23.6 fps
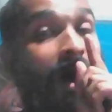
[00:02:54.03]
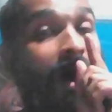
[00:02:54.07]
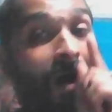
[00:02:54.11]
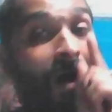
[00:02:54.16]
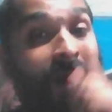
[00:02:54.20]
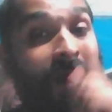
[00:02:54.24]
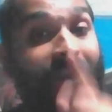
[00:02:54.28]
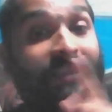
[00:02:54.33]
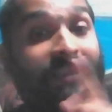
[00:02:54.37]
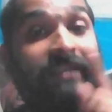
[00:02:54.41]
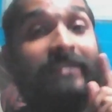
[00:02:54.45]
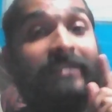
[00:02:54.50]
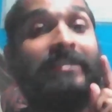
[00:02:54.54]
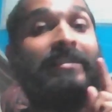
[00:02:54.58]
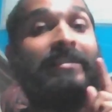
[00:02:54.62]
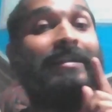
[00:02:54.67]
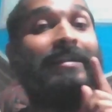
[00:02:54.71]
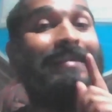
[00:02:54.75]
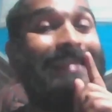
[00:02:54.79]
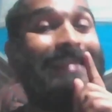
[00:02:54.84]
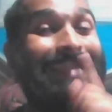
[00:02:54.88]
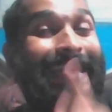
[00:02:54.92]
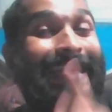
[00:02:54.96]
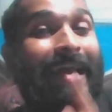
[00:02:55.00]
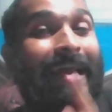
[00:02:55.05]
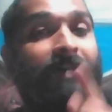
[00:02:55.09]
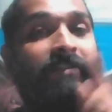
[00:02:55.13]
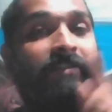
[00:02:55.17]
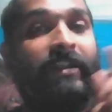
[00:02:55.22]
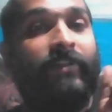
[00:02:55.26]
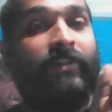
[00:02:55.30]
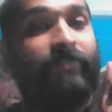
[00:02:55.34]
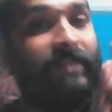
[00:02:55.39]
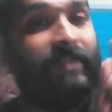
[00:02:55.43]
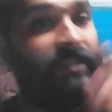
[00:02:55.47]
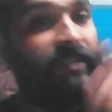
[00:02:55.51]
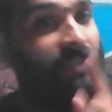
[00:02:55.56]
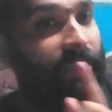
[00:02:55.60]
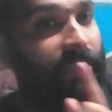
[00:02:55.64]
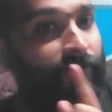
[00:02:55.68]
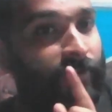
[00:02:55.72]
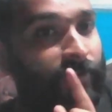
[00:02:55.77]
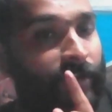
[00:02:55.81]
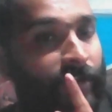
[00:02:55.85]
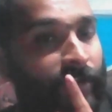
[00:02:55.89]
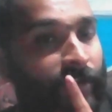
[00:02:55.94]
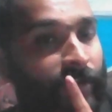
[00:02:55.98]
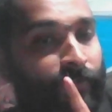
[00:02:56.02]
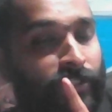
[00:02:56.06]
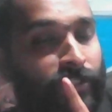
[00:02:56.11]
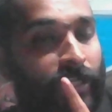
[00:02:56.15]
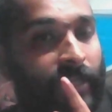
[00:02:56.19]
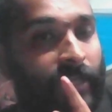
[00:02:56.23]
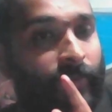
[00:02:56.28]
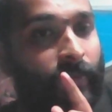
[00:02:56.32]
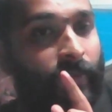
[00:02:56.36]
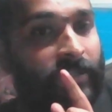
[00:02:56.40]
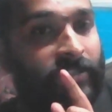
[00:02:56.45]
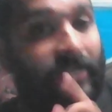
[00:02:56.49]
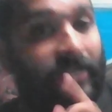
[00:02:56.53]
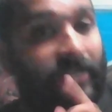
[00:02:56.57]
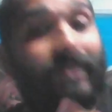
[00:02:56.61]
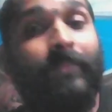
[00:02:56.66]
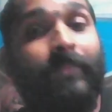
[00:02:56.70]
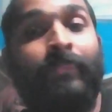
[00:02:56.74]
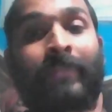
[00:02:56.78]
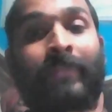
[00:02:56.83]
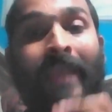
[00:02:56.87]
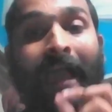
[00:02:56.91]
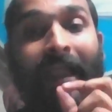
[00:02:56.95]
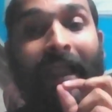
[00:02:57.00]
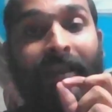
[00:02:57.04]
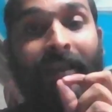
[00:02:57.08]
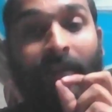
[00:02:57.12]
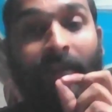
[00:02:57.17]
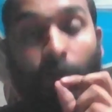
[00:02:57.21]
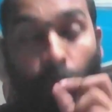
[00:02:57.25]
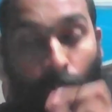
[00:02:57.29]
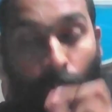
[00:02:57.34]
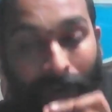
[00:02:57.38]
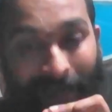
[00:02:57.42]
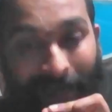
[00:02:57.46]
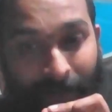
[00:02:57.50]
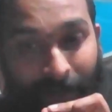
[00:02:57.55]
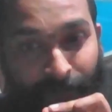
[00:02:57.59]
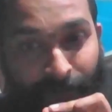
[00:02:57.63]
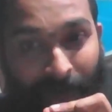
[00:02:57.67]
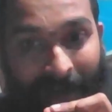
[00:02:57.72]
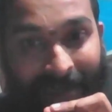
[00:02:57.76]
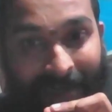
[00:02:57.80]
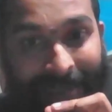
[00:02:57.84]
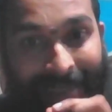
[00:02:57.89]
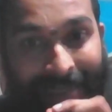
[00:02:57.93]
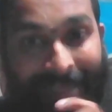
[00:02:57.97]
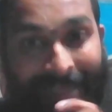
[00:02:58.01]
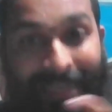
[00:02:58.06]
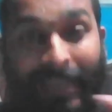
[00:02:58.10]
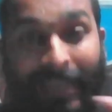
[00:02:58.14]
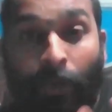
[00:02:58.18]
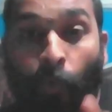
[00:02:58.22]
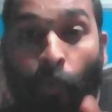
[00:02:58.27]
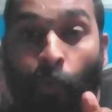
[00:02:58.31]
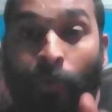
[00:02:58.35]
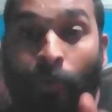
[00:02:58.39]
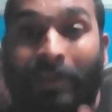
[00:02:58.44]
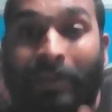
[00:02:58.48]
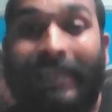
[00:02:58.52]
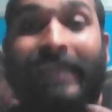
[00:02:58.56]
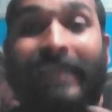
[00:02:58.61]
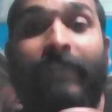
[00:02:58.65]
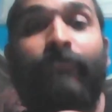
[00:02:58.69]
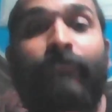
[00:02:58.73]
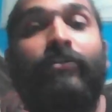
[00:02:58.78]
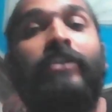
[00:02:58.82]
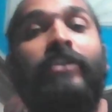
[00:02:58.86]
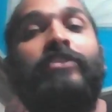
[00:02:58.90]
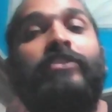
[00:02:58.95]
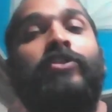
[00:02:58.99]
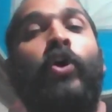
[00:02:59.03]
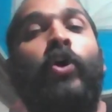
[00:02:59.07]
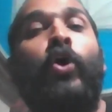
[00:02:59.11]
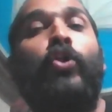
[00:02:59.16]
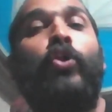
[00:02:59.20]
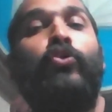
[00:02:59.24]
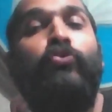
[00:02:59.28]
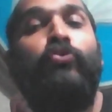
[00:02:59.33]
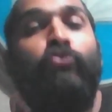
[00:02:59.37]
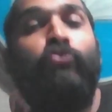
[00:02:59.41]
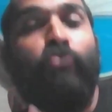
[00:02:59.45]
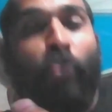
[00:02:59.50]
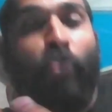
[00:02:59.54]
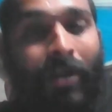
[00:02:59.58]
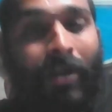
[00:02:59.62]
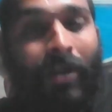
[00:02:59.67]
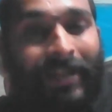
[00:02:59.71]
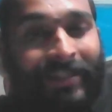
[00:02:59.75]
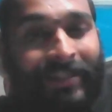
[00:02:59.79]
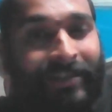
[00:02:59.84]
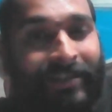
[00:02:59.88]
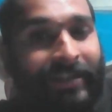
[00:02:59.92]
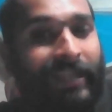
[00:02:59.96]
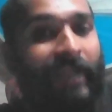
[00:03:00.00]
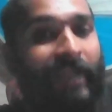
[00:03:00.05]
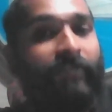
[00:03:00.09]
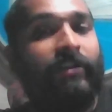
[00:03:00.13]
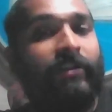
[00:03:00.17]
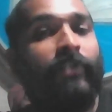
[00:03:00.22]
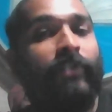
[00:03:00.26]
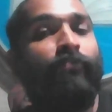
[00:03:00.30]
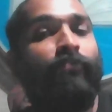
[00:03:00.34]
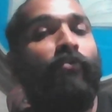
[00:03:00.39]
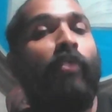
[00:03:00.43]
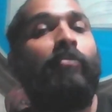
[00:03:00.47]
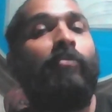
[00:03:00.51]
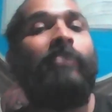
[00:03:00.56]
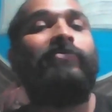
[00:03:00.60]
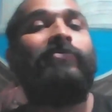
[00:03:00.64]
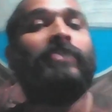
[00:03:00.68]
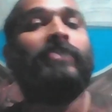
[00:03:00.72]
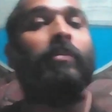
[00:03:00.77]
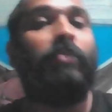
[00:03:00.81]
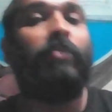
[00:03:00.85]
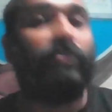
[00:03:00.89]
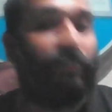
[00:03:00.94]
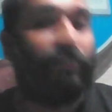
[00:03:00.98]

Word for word: highest derivative in the given differential equation and you will define degree only if it is not in the derivative form of some other